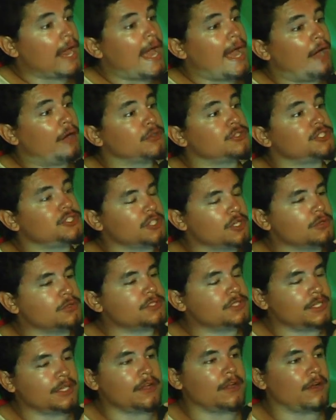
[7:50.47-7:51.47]
House
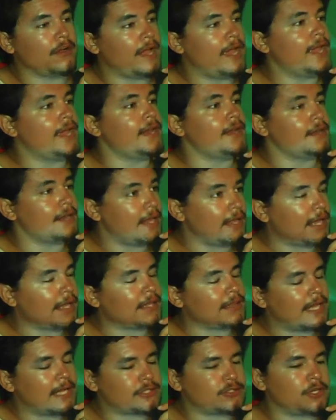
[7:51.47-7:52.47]
shows here and like
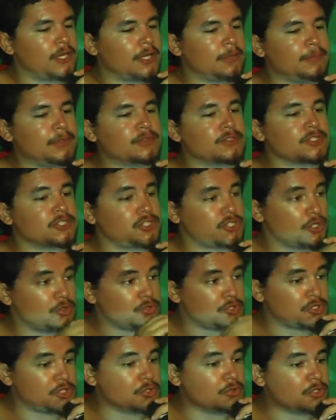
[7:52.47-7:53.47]
electronic music
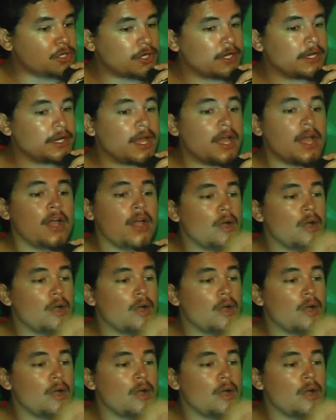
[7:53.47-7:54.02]
shows do good.